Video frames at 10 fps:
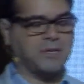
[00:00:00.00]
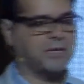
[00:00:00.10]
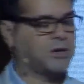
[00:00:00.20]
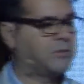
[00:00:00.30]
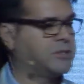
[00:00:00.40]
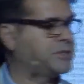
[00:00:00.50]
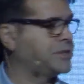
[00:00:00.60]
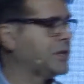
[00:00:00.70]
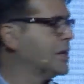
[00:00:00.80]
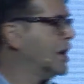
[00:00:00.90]

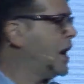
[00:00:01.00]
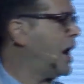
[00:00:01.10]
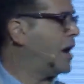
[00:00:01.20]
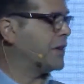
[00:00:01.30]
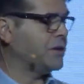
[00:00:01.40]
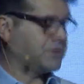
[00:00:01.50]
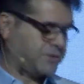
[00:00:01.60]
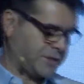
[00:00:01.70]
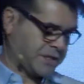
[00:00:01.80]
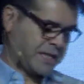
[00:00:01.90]
e-commerce. They look
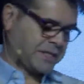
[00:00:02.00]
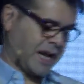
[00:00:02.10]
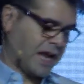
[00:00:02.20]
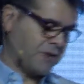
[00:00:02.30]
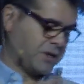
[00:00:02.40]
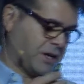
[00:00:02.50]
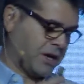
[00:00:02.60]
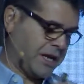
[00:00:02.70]
to the data. How can I